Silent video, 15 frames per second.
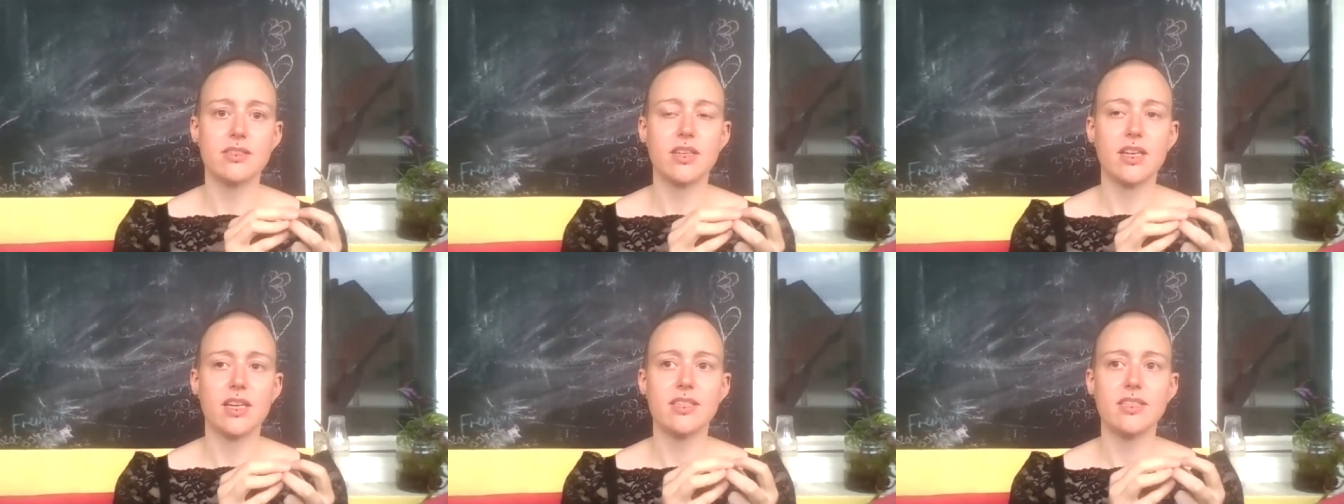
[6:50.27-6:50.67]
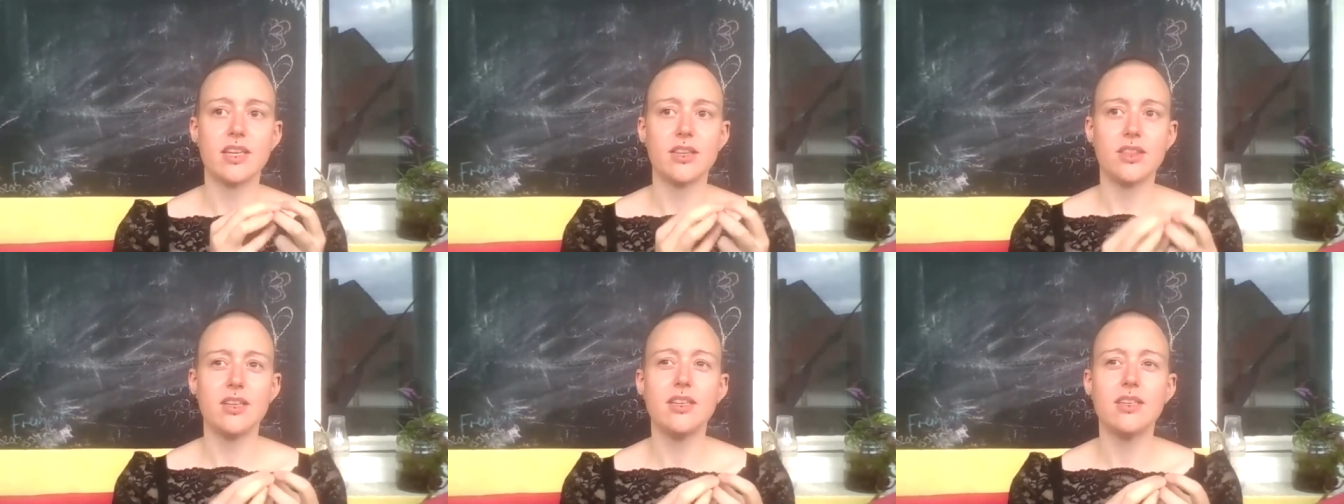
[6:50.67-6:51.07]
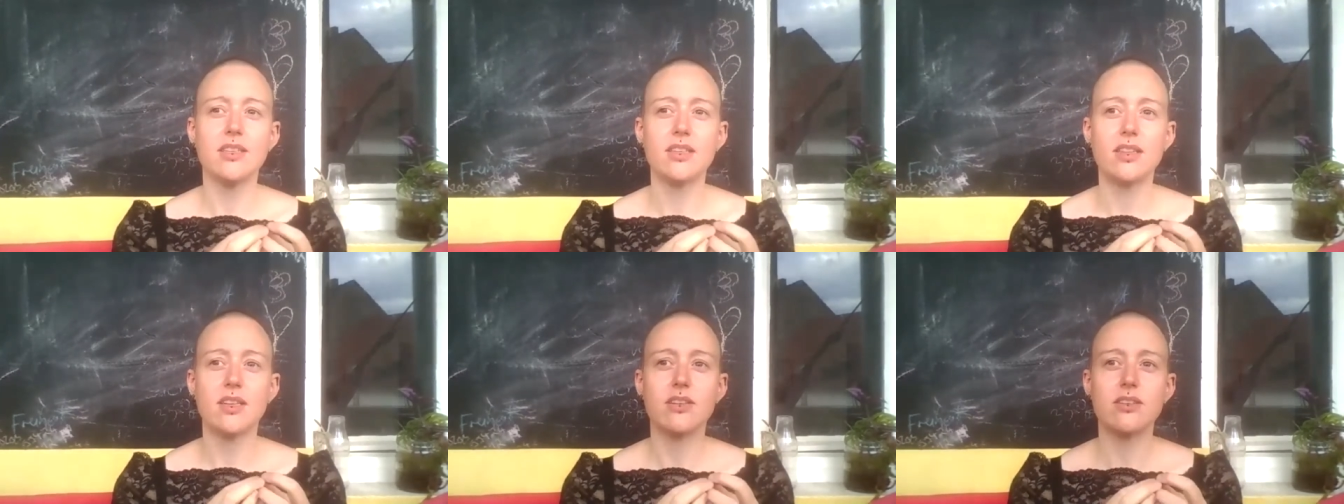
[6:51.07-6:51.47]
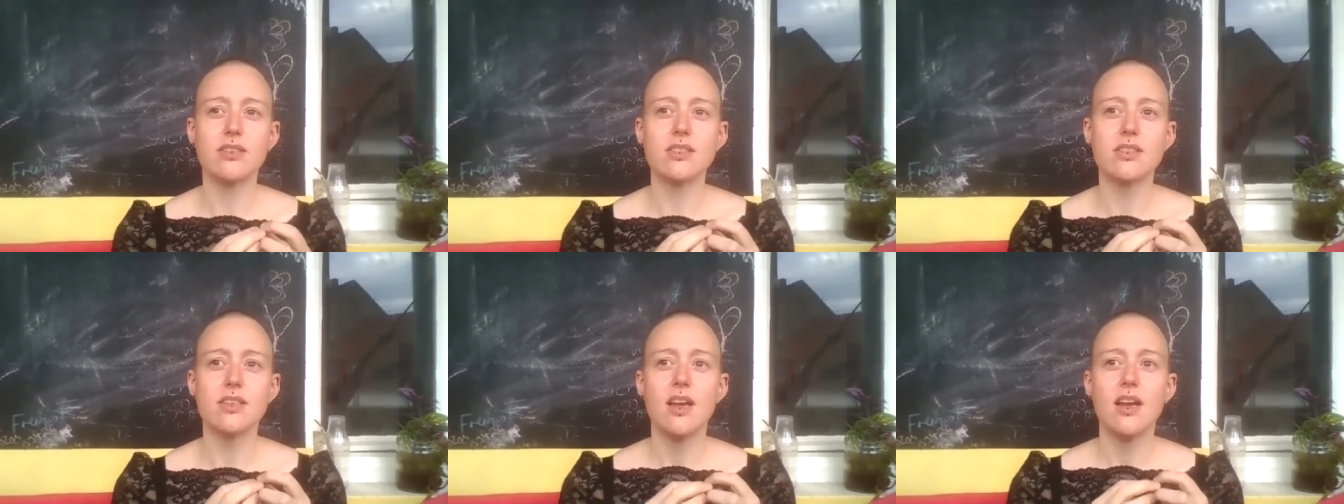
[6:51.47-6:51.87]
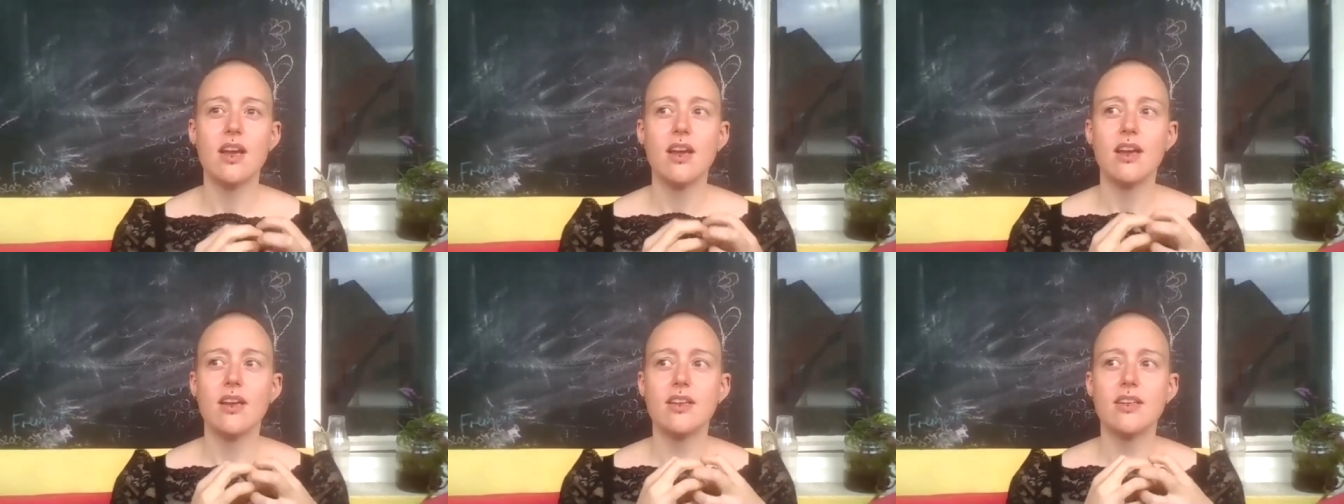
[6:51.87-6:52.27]
And I think there's
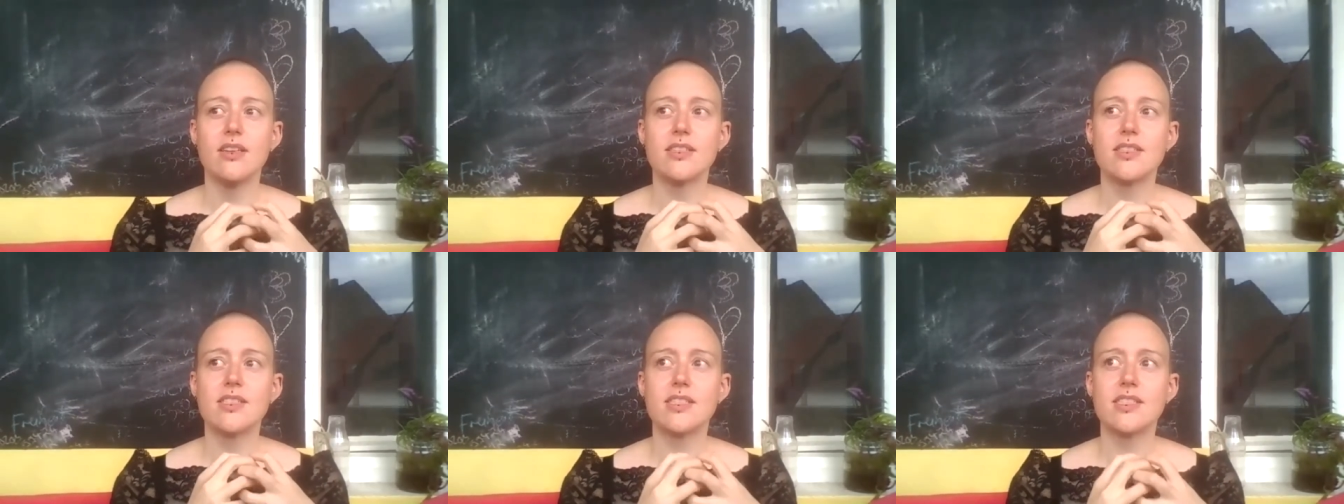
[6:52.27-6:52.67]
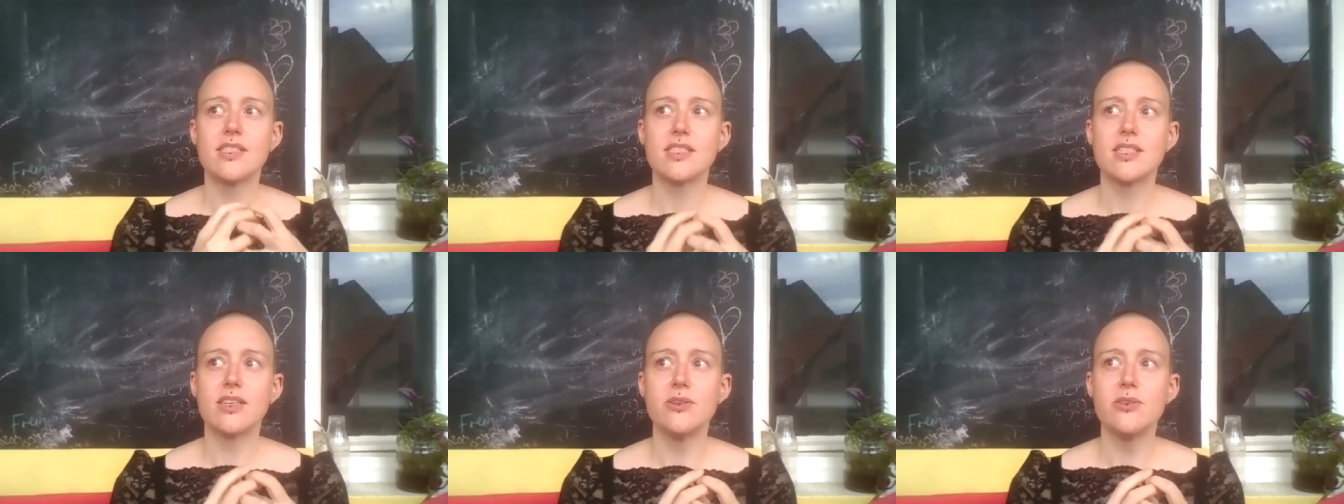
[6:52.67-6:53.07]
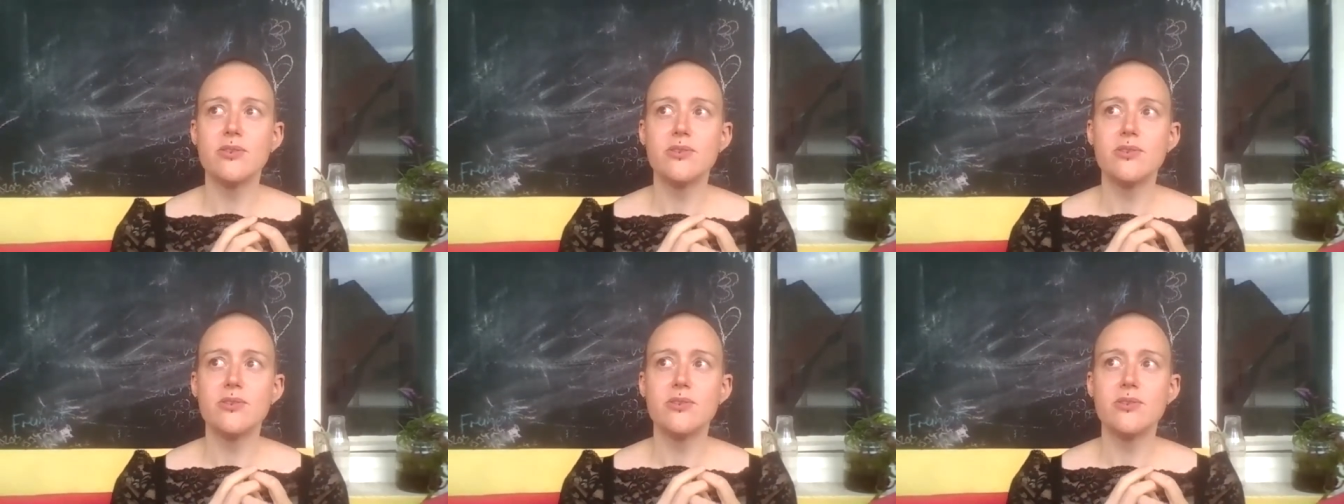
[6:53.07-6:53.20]
so